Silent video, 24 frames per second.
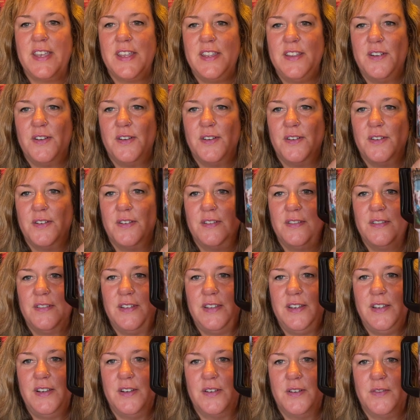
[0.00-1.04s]
get your
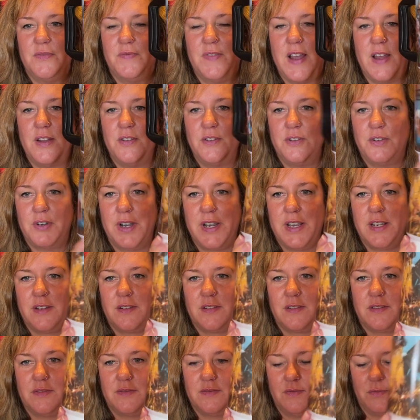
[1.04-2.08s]
fountain drink
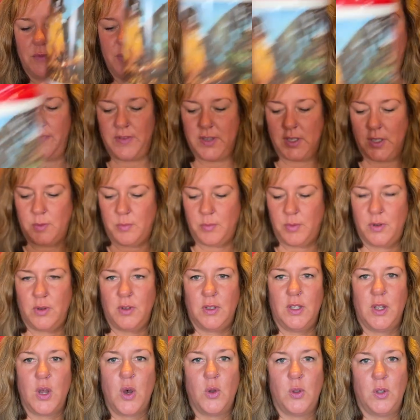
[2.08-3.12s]

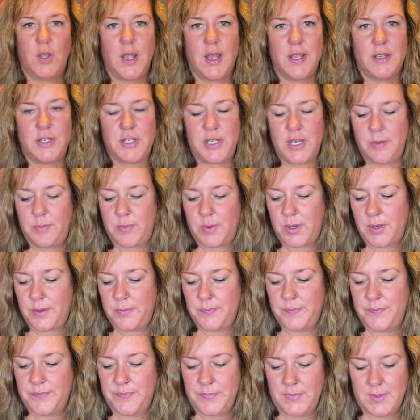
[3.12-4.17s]
refillable a whole lot cheaper.
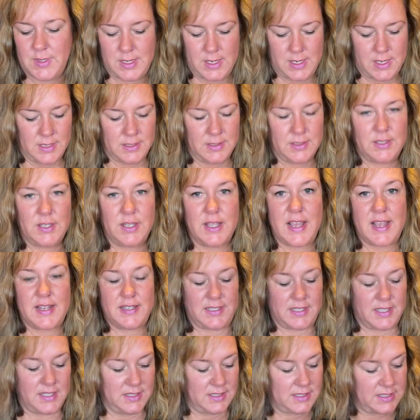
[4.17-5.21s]
So
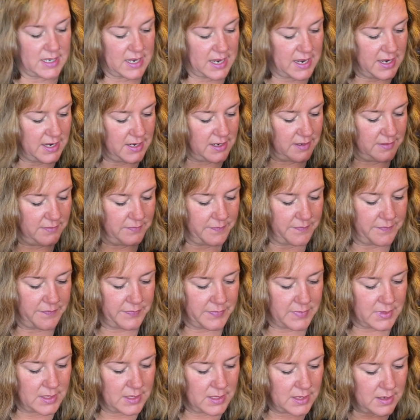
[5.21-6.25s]
that's inside.
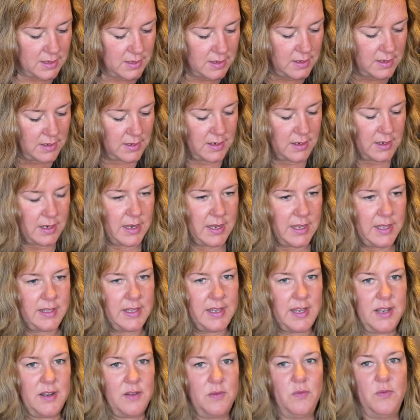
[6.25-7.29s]
And
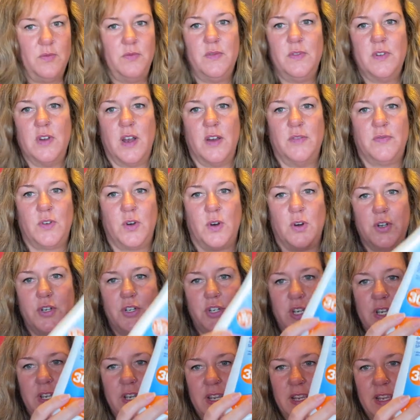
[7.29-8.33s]
then of
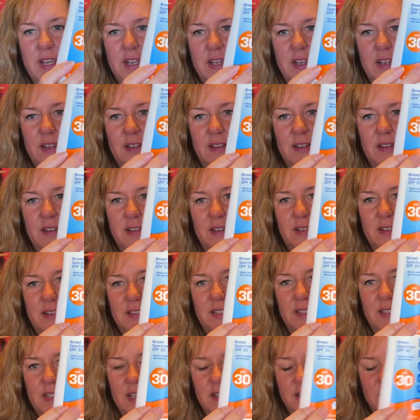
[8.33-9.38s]
course you need
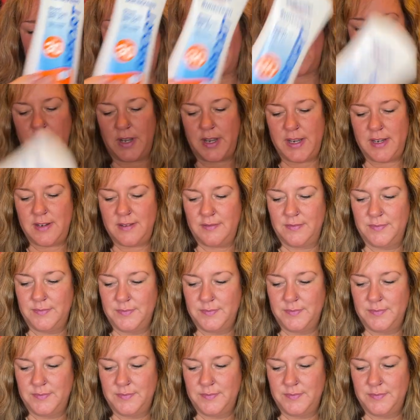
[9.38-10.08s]
sunscreen,